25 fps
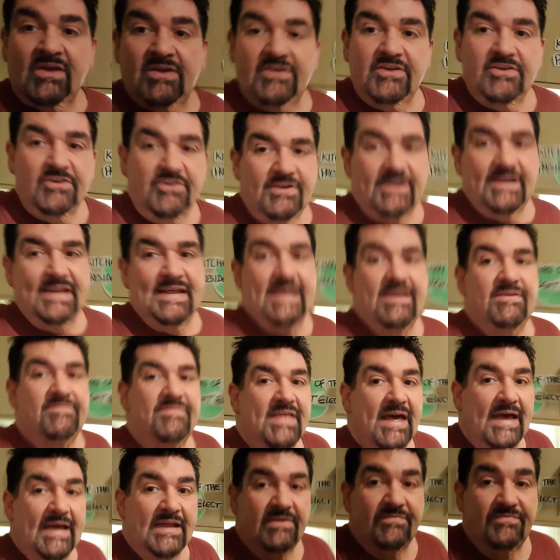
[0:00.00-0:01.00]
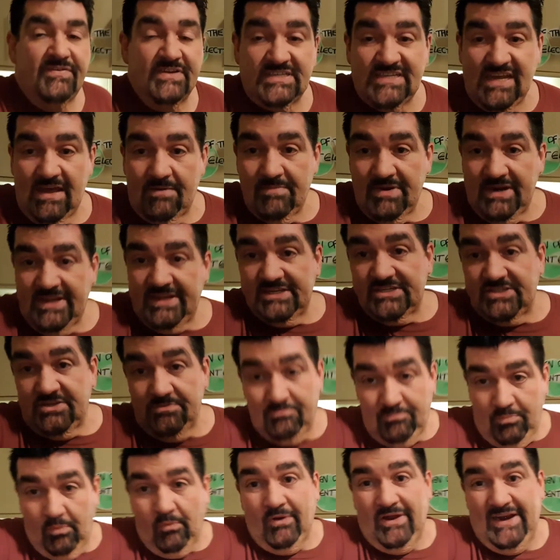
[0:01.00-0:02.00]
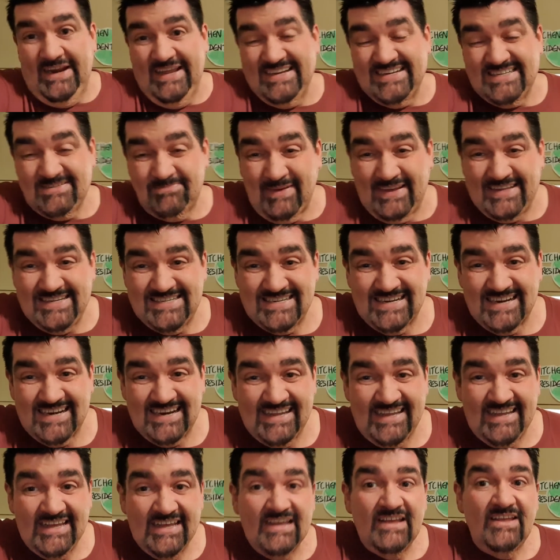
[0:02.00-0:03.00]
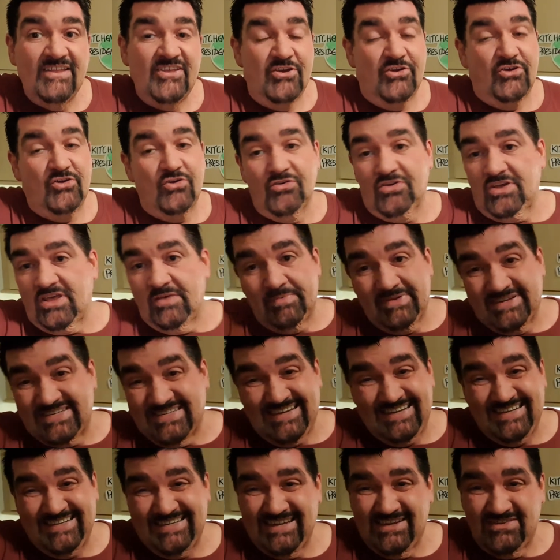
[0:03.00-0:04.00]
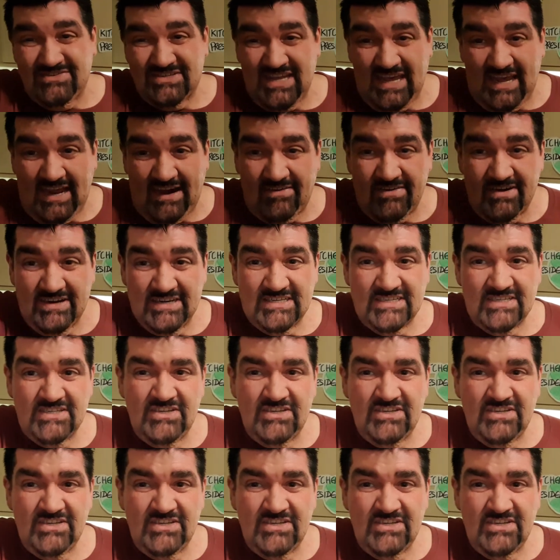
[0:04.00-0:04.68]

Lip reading: You leave that for 10 minutes. You boil it. Basically, you cook your potatoes, carrots.